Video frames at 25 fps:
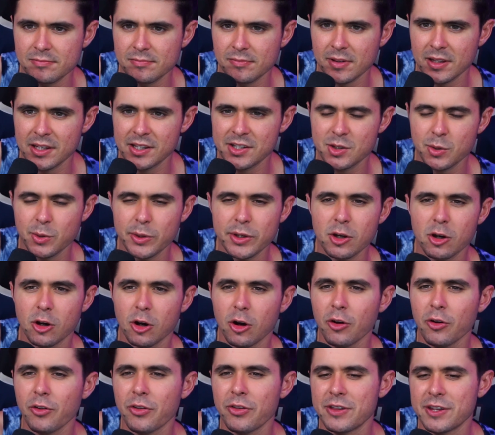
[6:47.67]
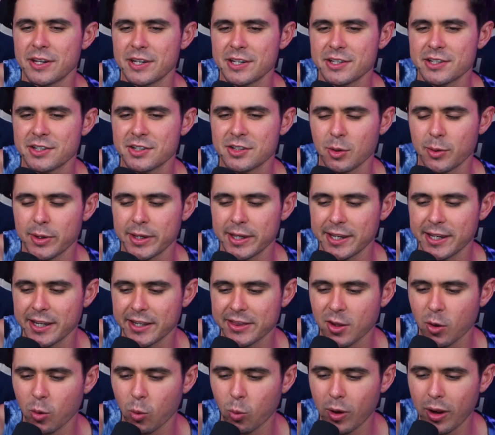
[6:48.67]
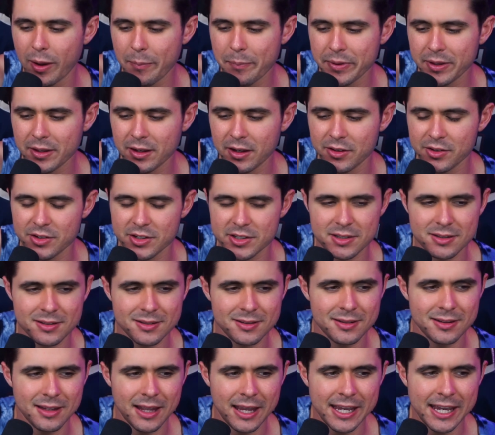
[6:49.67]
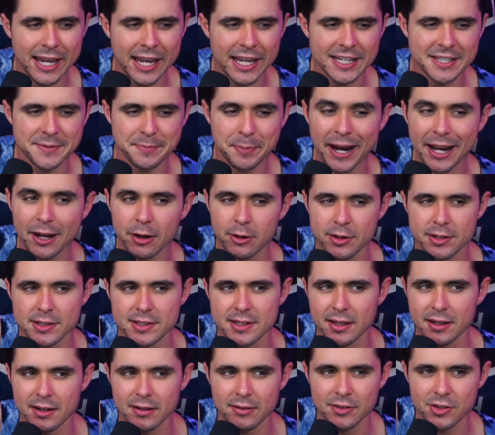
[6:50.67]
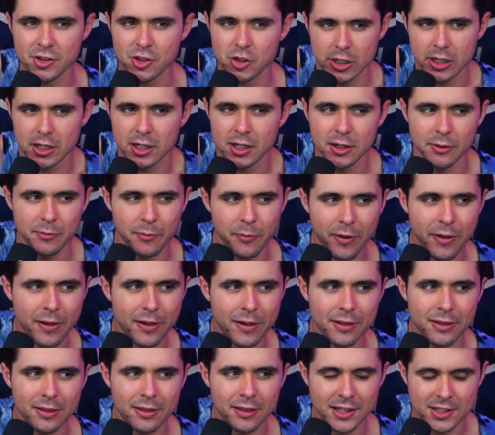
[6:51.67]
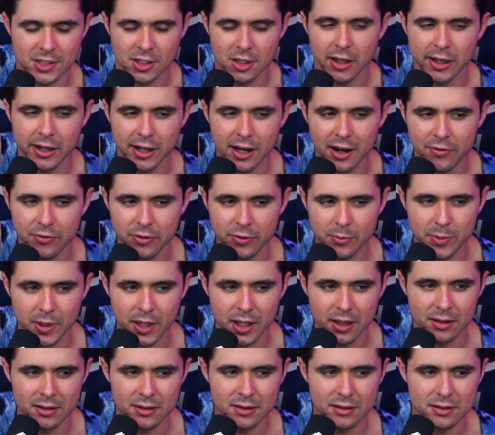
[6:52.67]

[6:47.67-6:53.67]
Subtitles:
He's doing all this so he can get the weapon and just... He hates pirates then, straight up. That's all I got from that.